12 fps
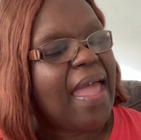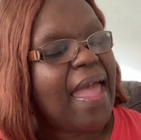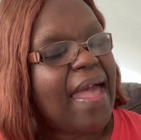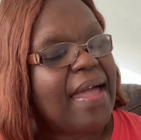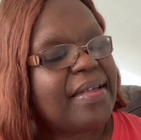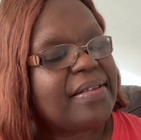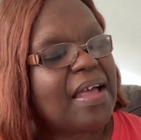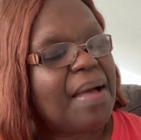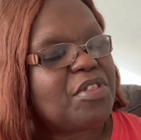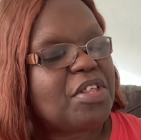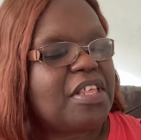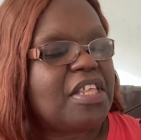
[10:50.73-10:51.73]
and
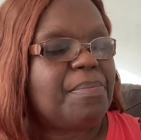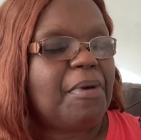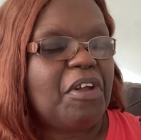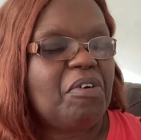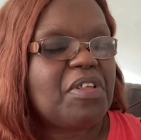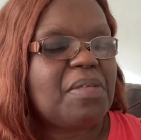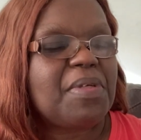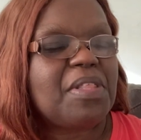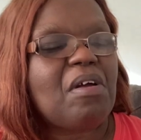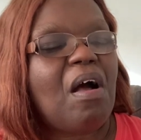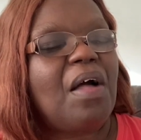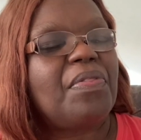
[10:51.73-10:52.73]
it just says Merry Christmas
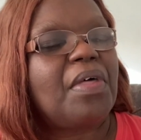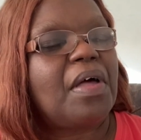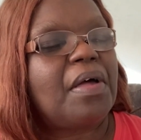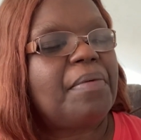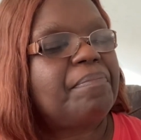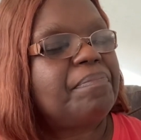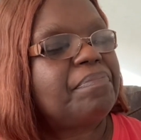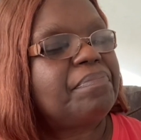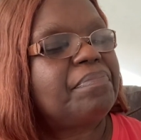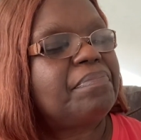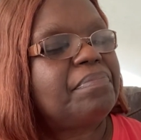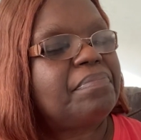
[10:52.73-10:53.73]
on
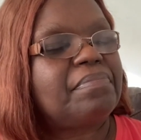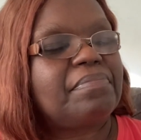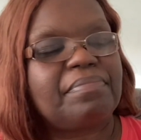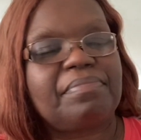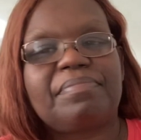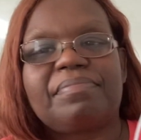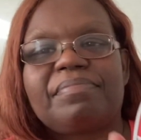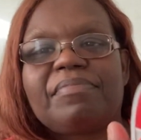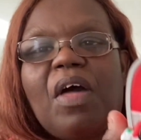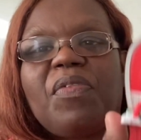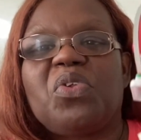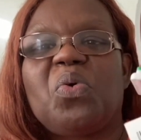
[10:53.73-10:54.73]

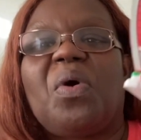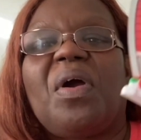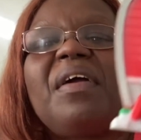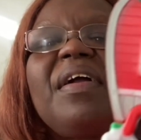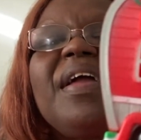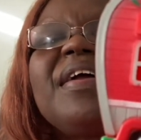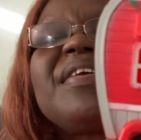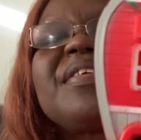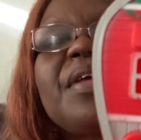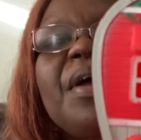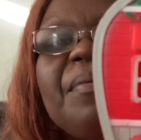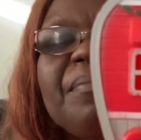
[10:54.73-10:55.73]
the door, so